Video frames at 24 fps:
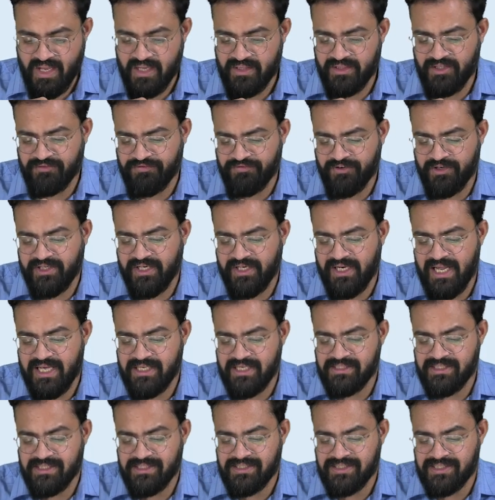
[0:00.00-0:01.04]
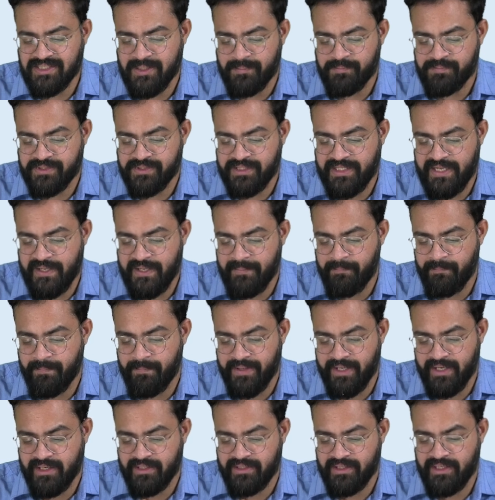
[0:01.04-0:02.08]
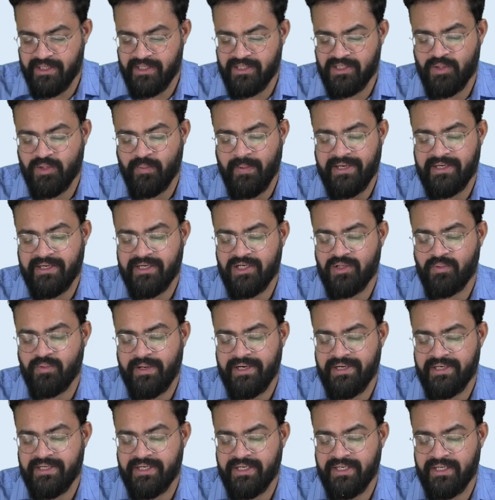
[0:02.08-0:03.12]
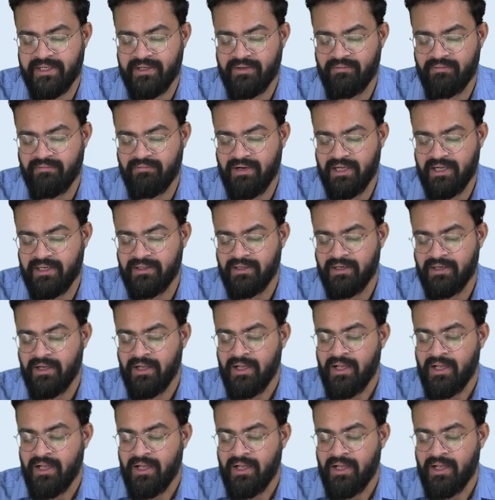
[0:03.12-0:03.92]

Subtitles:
The fertilizer subsidy peaked in 2021